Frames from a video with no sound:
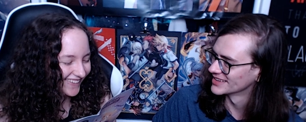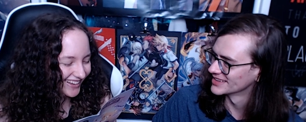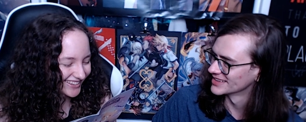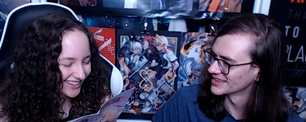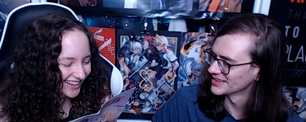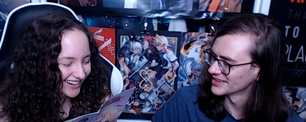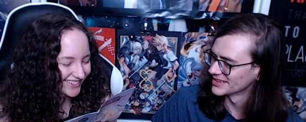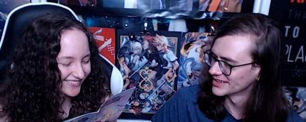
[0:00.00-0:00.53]

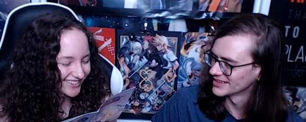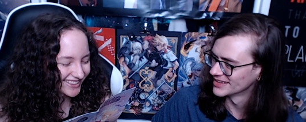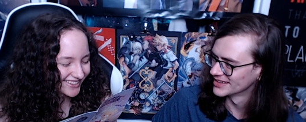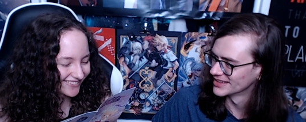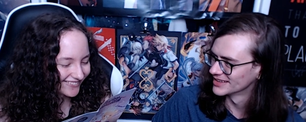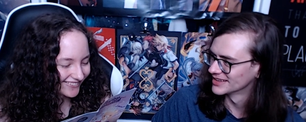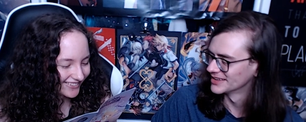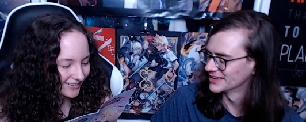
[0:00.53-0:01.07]
Speaker 1: along with the
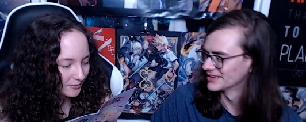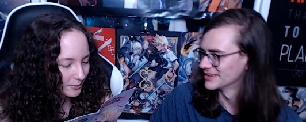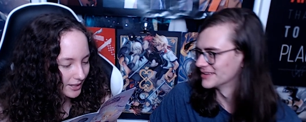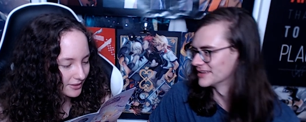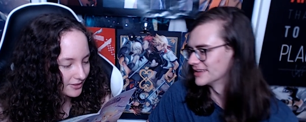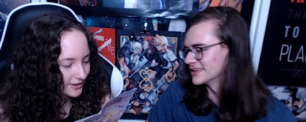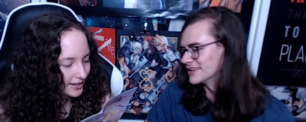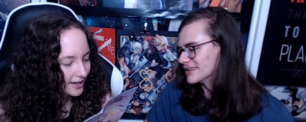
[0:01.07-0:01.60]

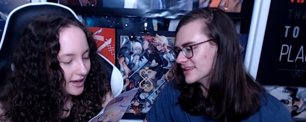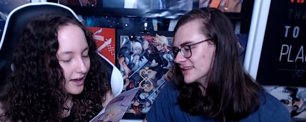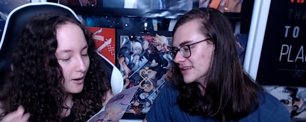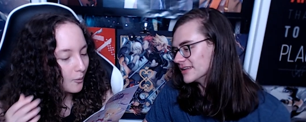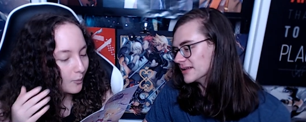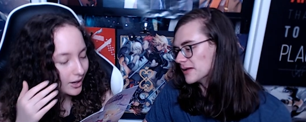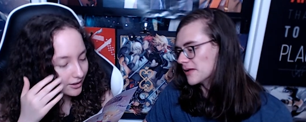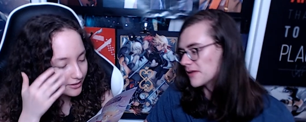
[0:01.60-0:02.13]

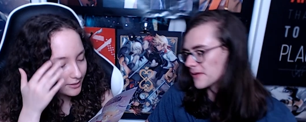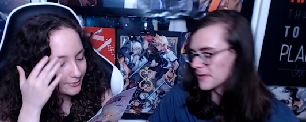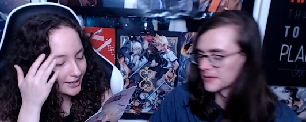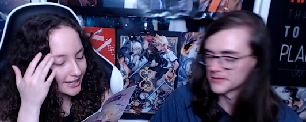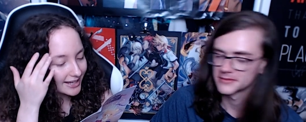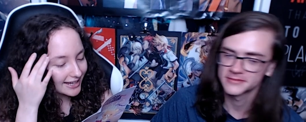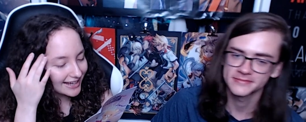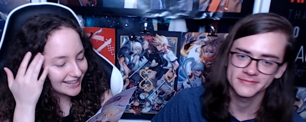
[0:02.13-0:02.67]
welcoming
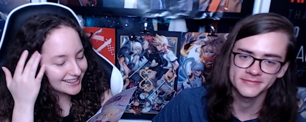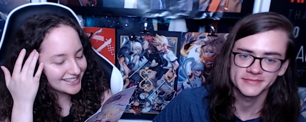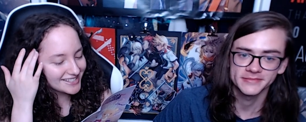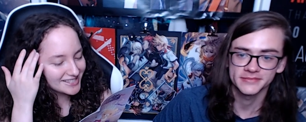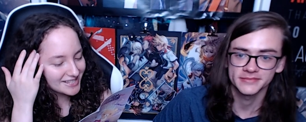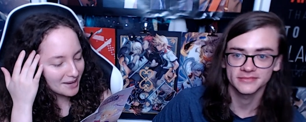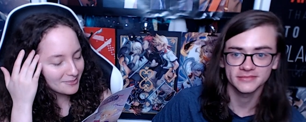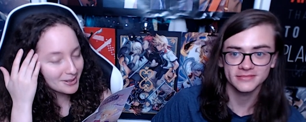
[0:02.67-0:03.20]
in the
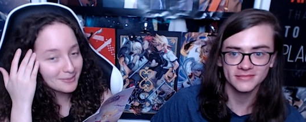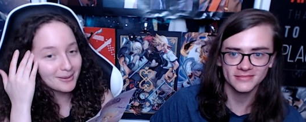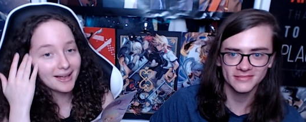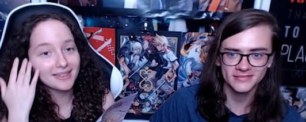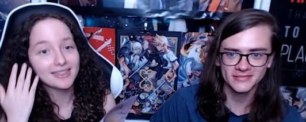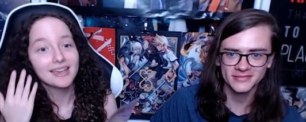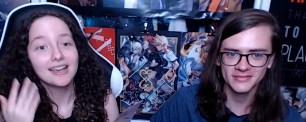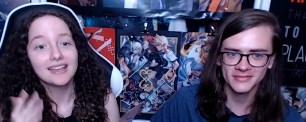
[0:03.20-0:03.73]
summer
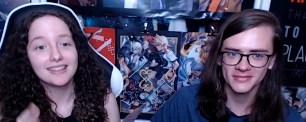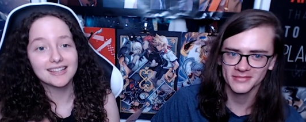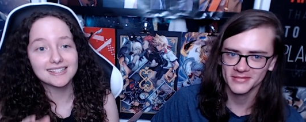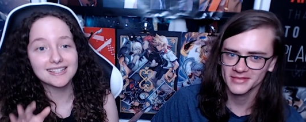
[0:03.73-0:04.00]
month. This